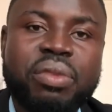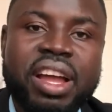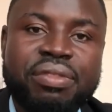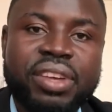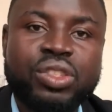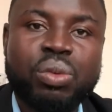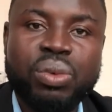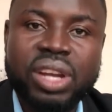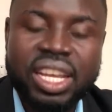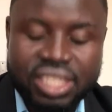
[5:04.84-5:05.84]
affect your
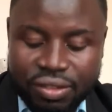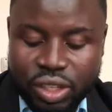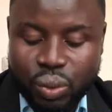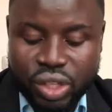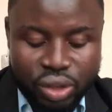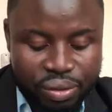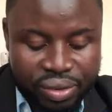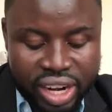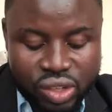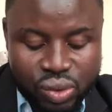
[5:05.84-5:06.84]
productivity with your
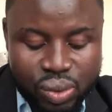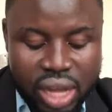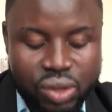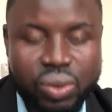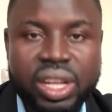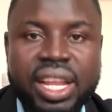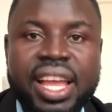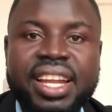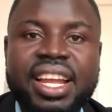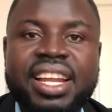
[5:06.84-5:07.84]
friends too as well.
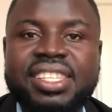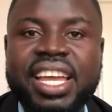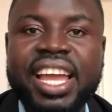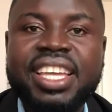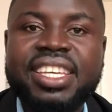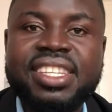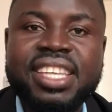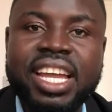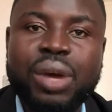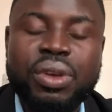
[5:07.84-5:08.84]
Now, the second key
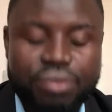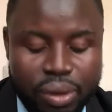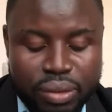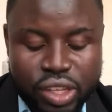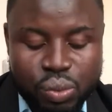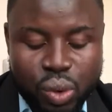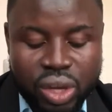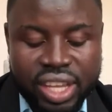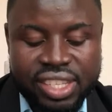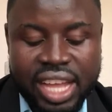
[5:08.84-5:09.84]
takeaway from this book
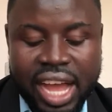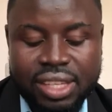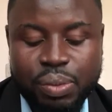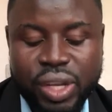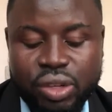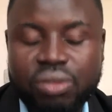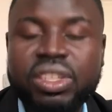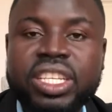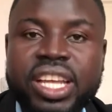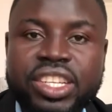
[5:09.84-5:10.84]
is the aspect of
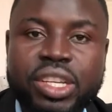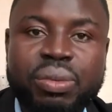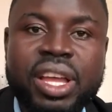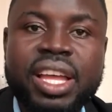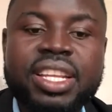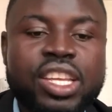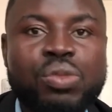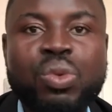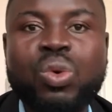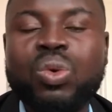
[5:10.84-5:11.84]
leadership. This
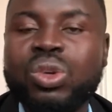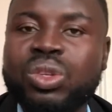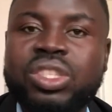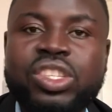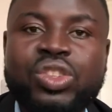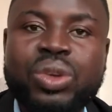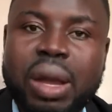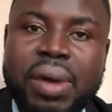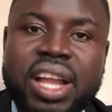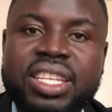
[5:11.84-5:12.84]
book will also teach you
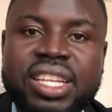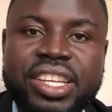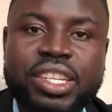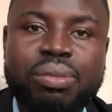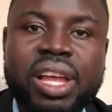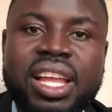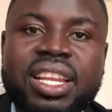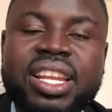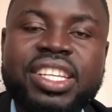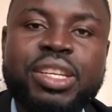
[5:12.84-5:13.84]
about leadership.
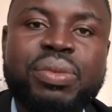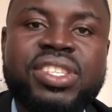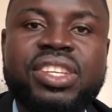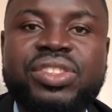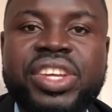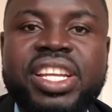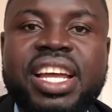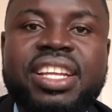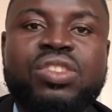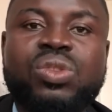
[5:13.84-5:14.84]
Leadership is a trait
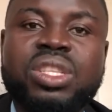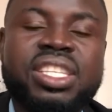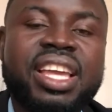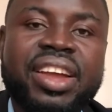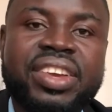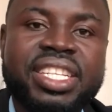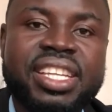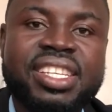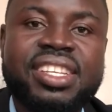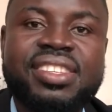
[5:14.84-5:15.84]
that is not inherited,
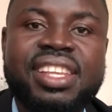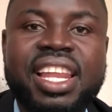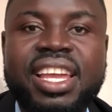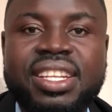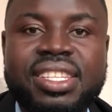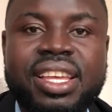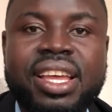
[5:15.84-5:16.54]
it is learned.